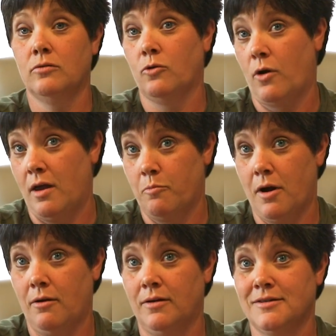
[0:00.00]

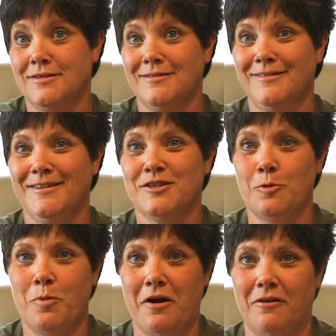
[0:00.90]
grandparents, it's the
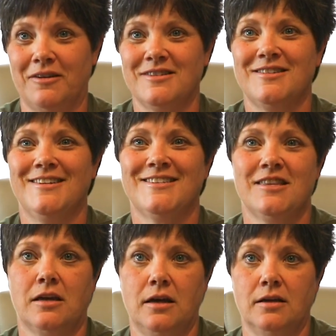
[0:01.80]
parents, it's
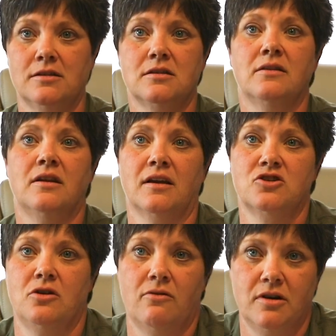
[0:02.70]
the kids and the next
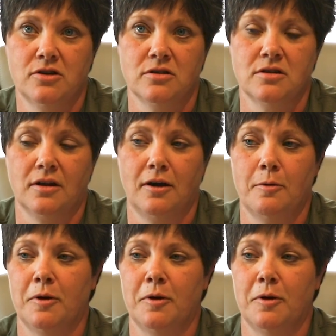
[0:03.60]
generations to come.